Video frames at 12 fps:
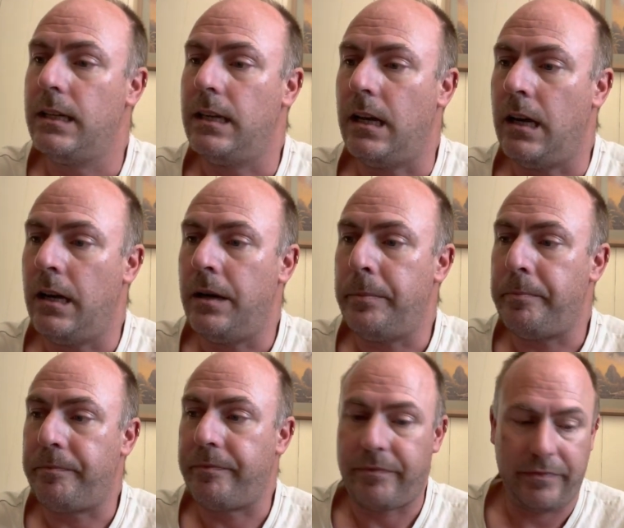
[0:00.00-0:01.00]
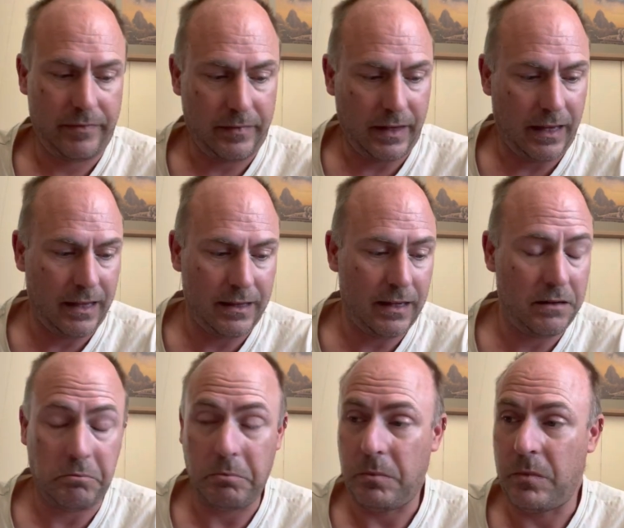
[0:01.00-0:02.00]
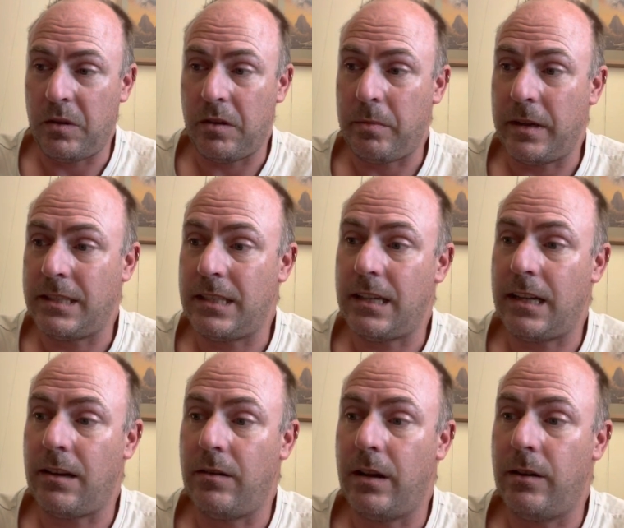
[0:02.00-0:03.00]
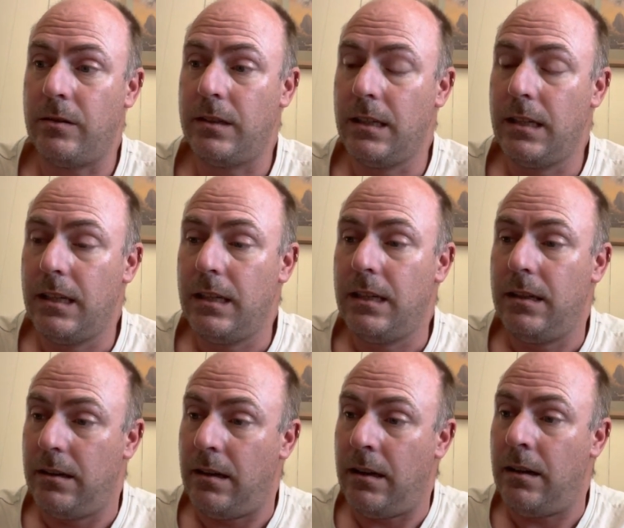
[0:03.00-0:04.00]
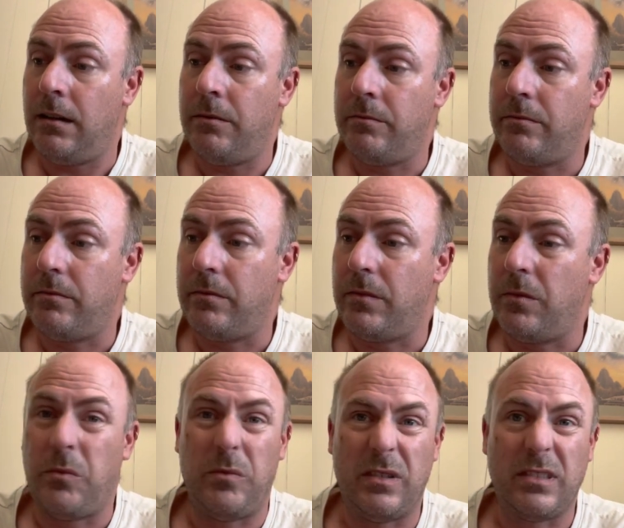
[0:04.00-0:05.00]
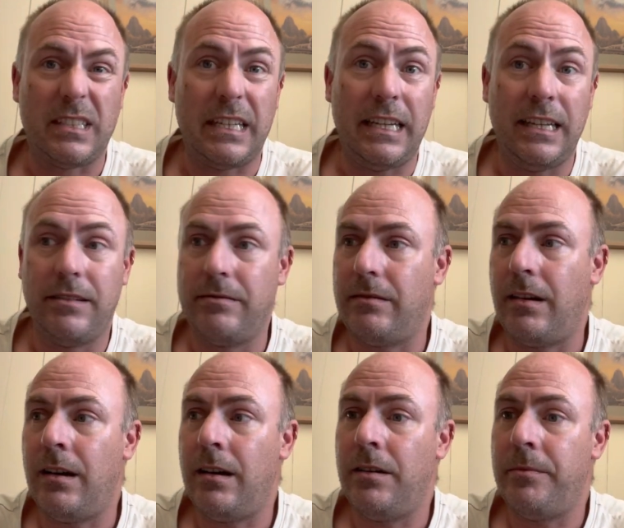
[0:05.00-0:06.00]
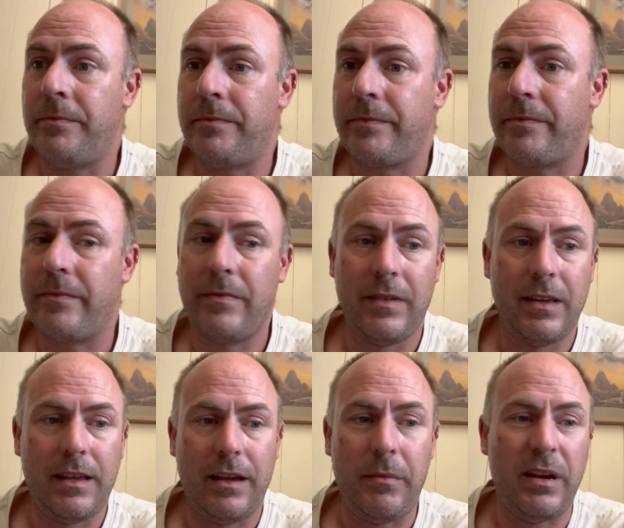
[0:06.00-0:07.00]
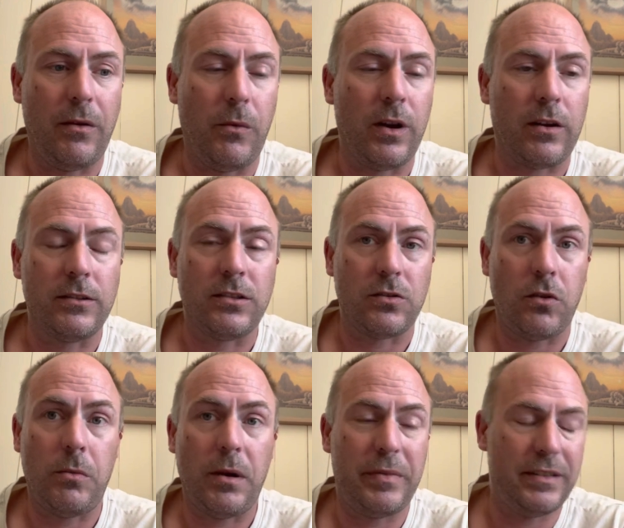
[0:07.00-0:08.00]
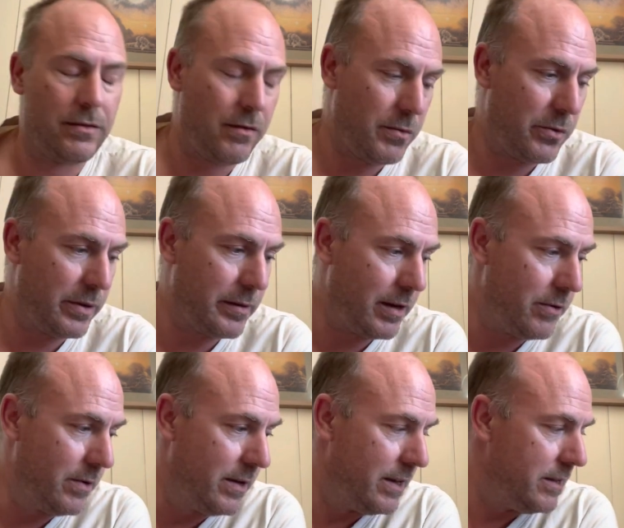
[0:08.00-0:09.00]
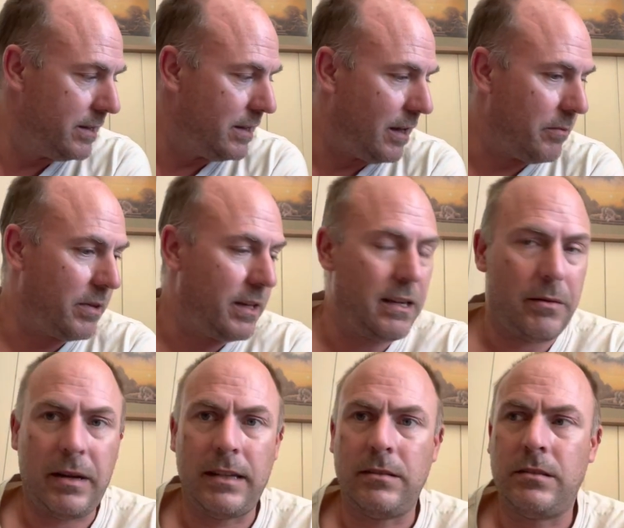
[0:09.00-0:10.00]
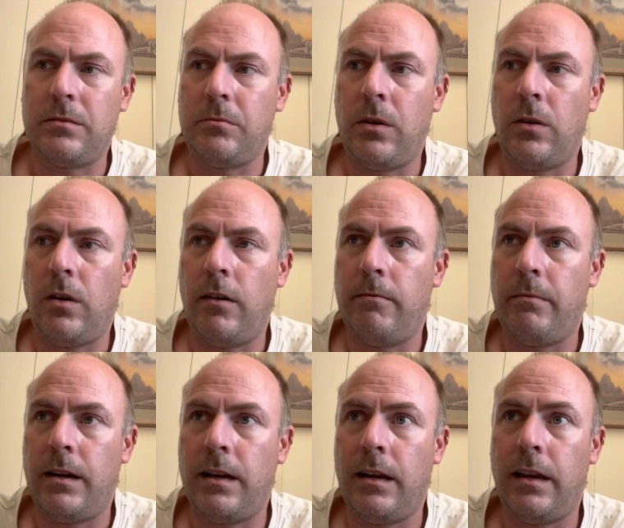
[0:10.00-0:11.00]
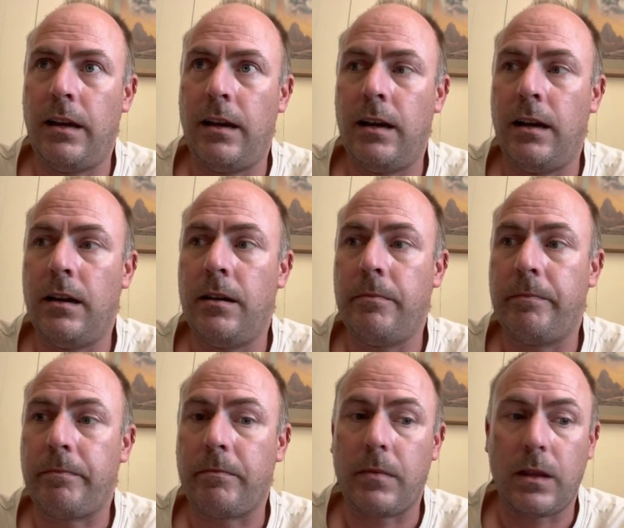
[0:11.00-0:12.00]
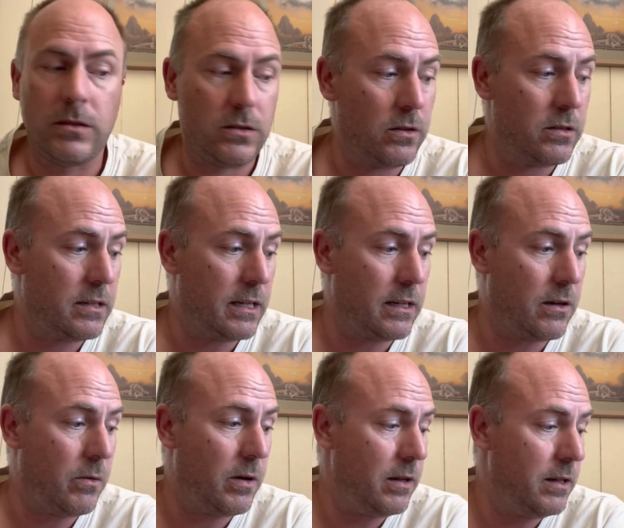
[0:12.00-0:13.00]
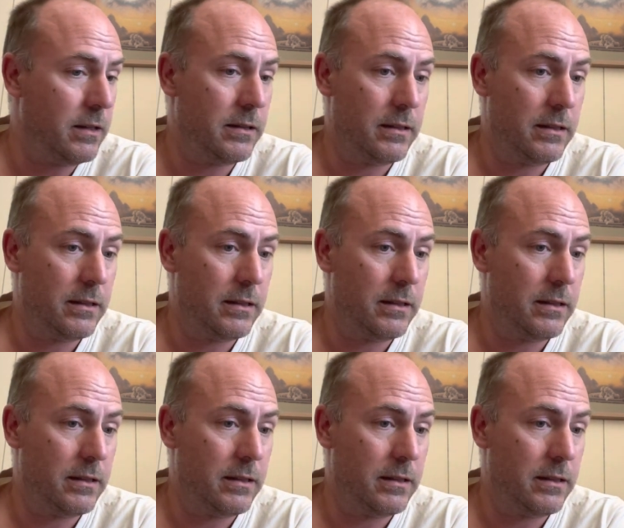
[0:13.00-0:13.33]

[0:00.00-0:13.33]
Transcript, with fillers: Um, and then the other pieces, I don't know. Um, we'll see. Um, I may not work on just all my pieces from my whip go. I'm thinking I might do some more of my um, Sunset Koala,